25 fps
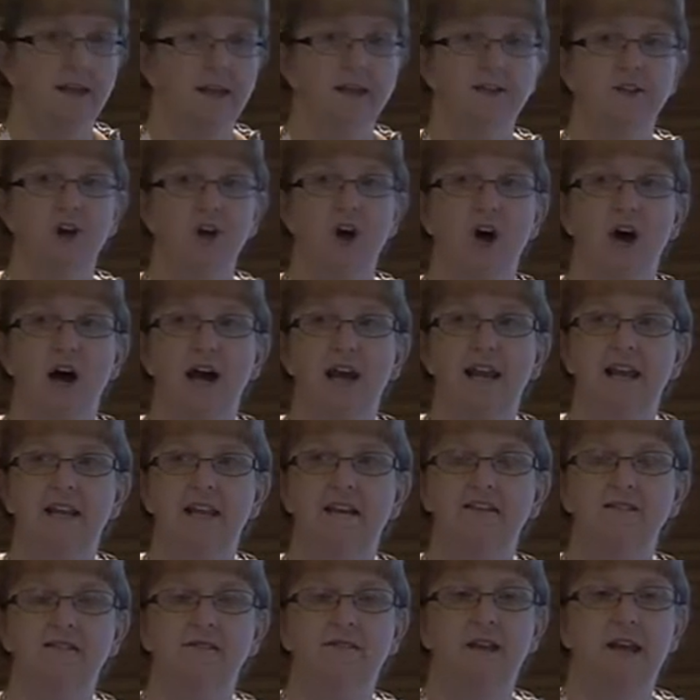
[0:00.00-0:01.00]
In
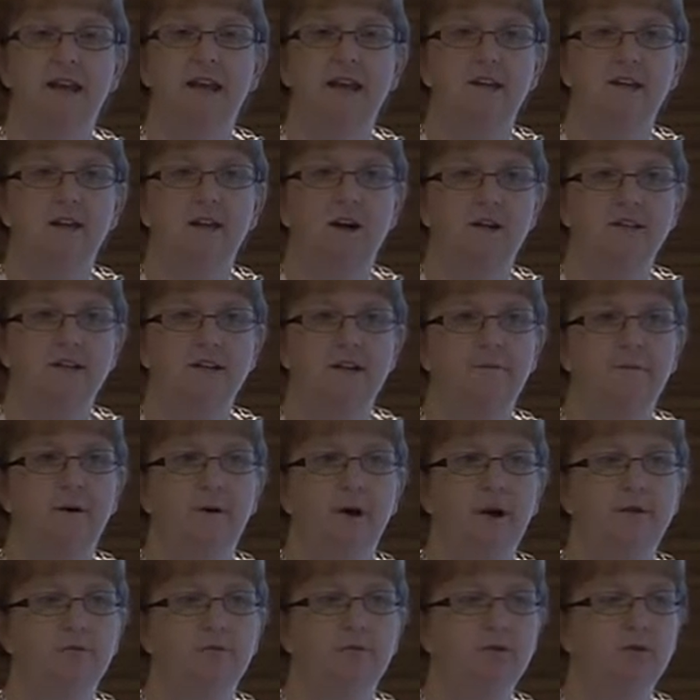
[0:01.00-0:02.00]
Thailand, they
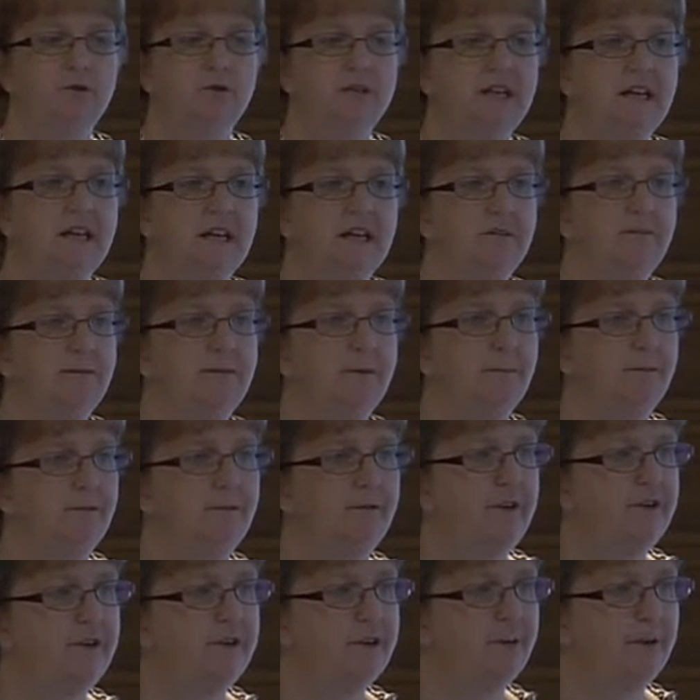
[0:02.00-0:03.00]
identified a real need for
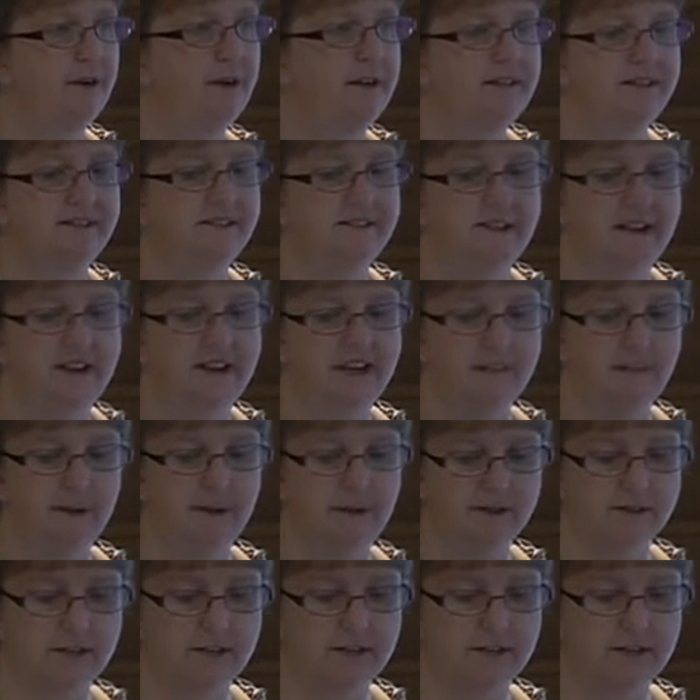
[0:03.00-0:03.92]
professional practice standards because a